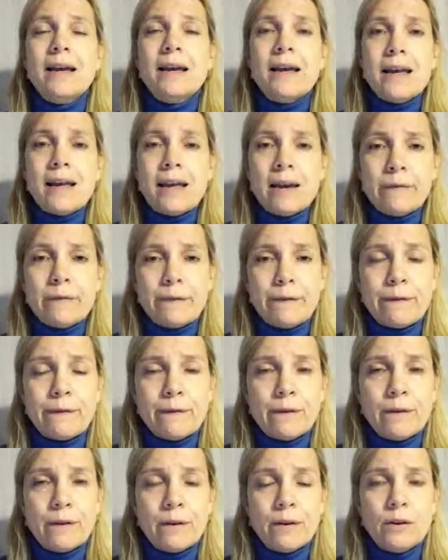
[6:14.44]
if
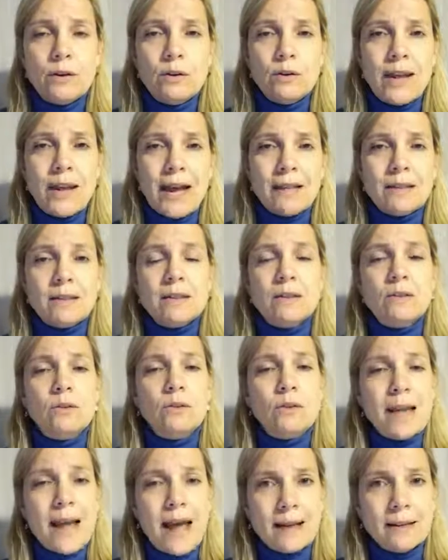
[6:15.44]
you get to
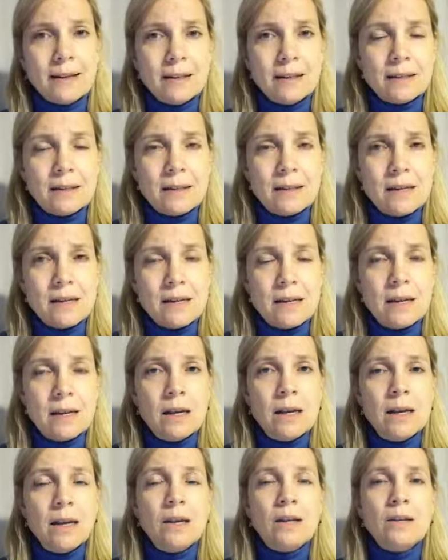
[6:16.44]
the end,
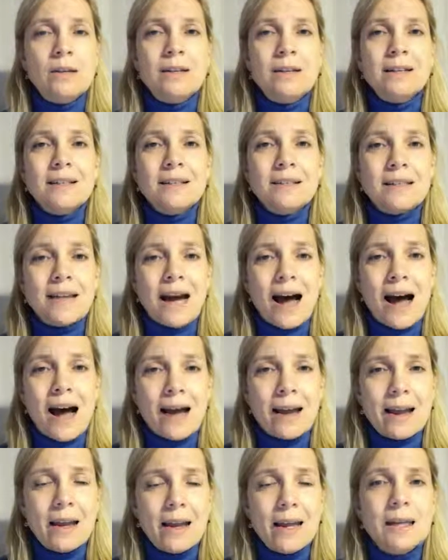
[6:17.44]
you're going to
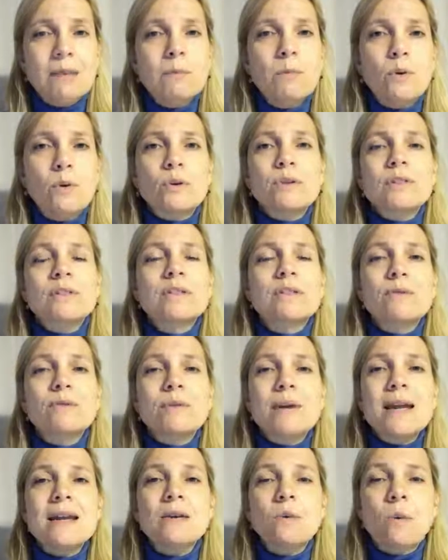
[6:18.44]
die in a more
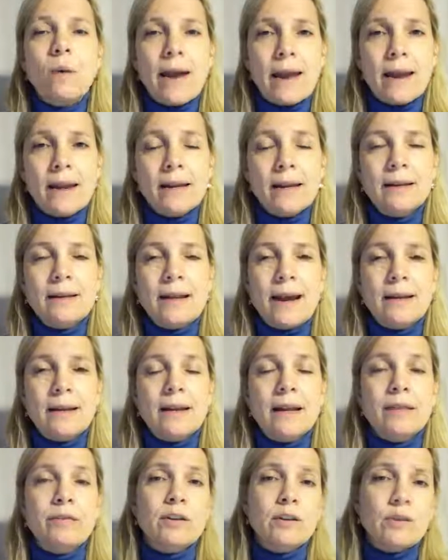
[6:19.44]
serene way
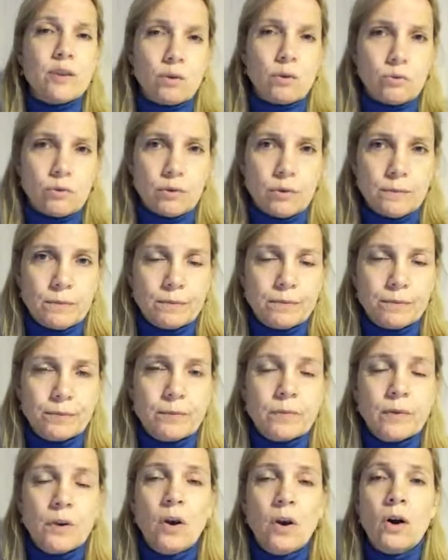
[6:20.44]
than if you don't.
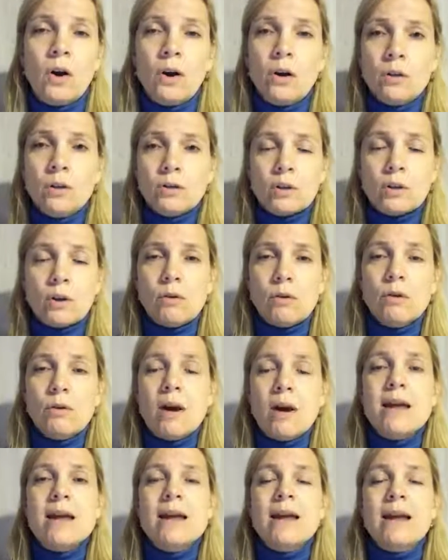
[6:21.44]
Also,
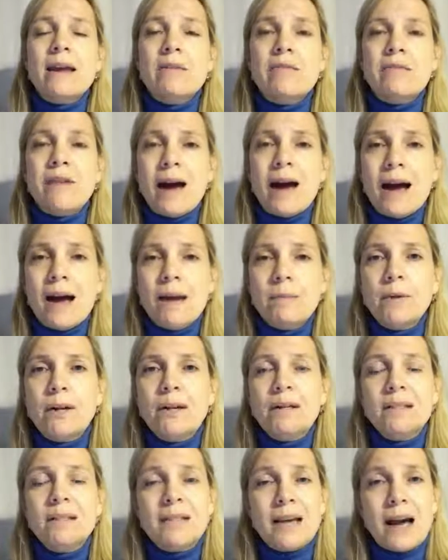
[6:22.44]
if I'm
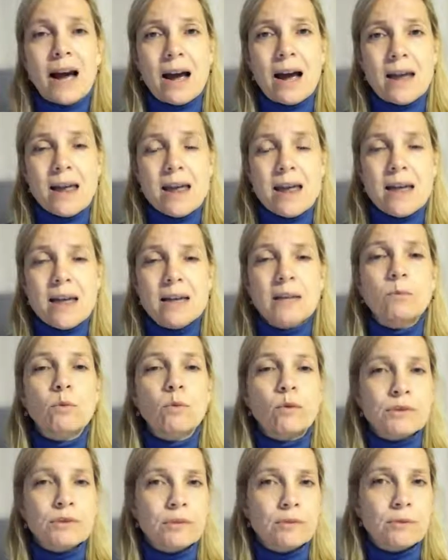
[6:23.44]
going to die in a
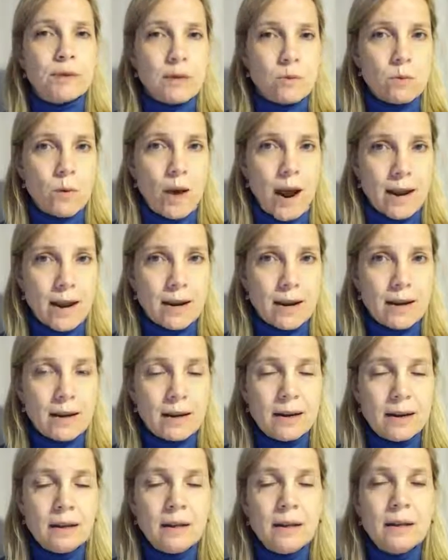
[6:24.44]
more serene way,
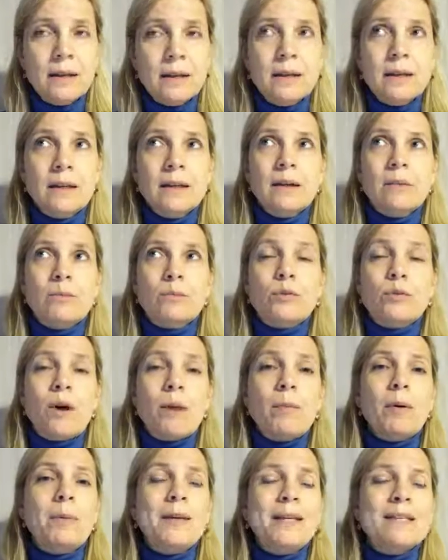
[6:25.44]

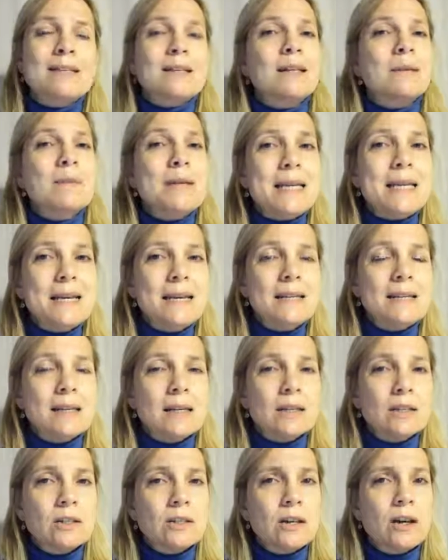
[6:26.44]
probably it's going to be
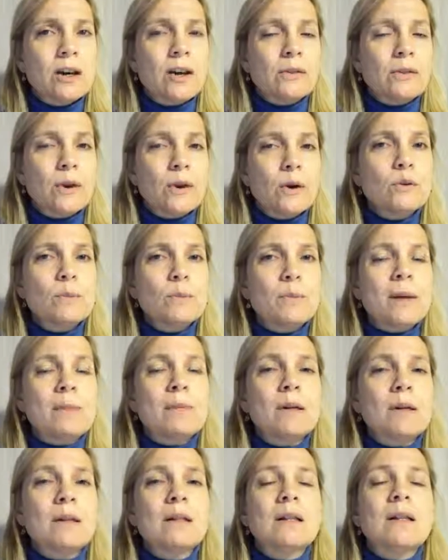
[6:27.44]
easier on those
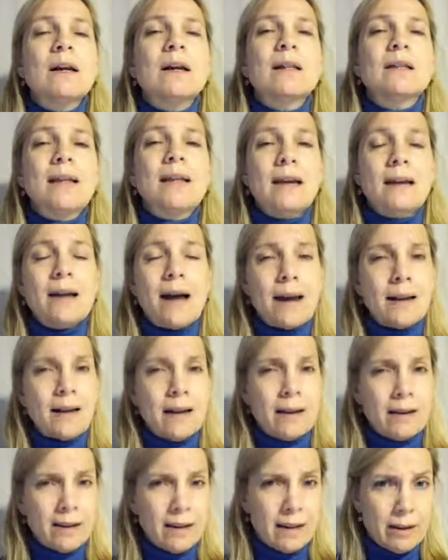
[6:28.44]
people that I
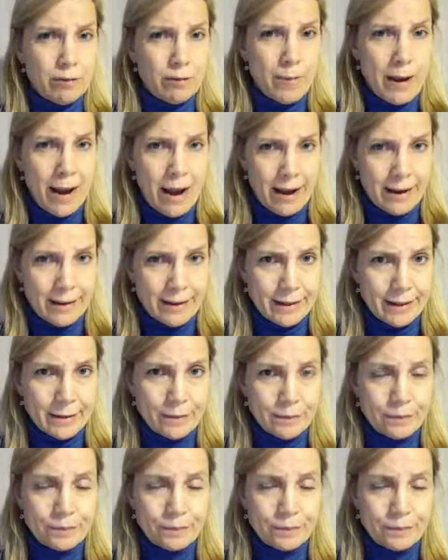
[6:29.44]
leave behind.